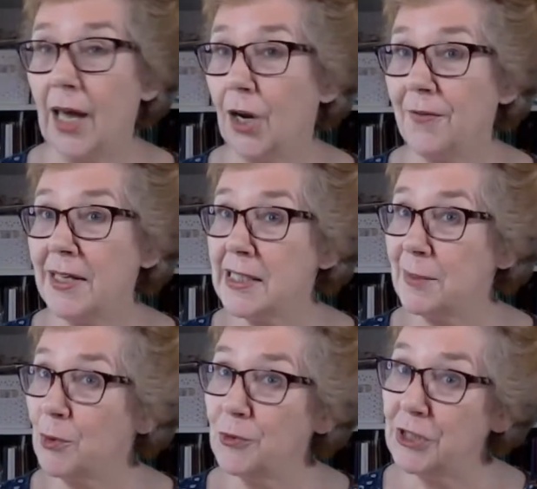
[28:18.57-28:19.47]
and I've had
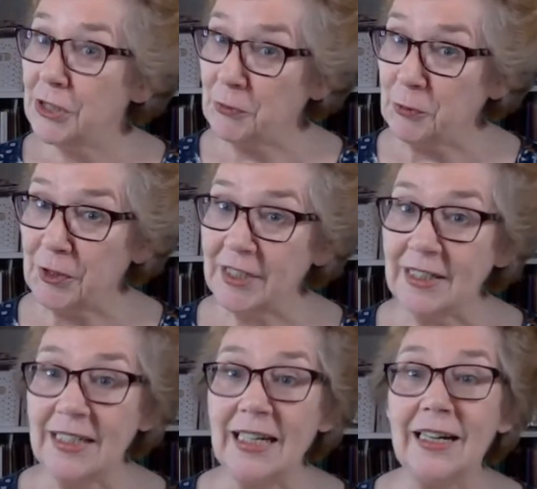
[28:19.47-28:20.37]
small children
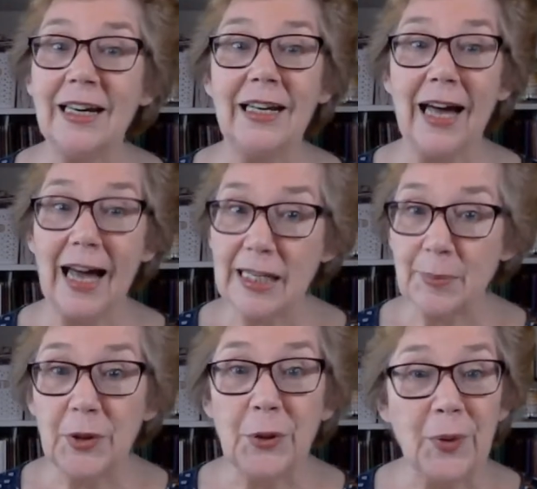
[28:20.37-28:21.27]
and a
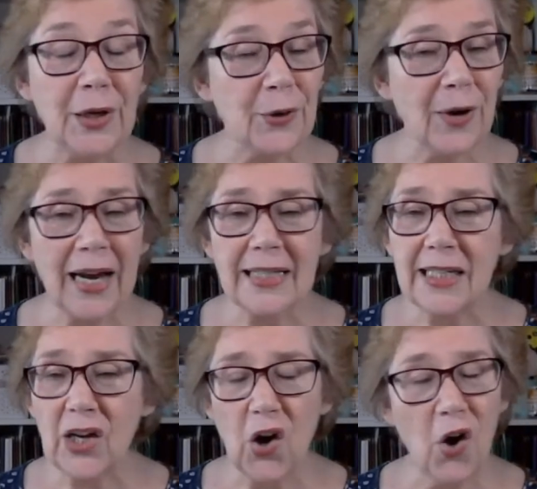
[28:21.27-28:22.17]
husband who worked
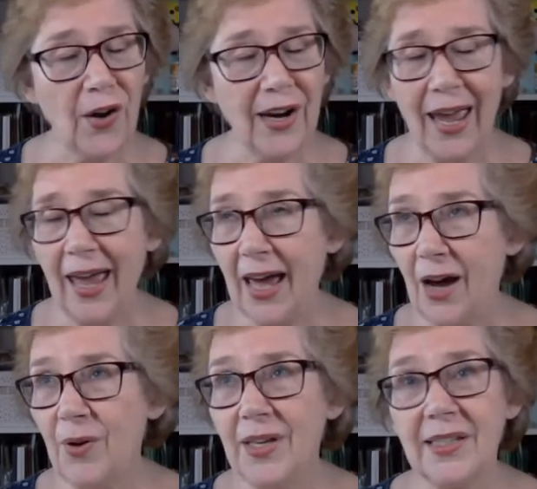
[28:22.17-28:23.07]
crazy odd
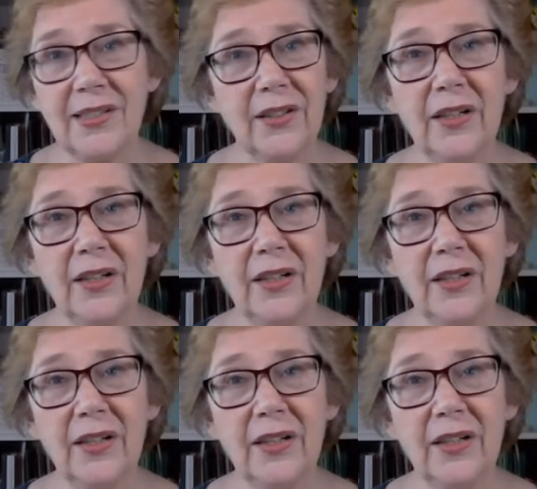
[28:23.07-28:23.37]
hours.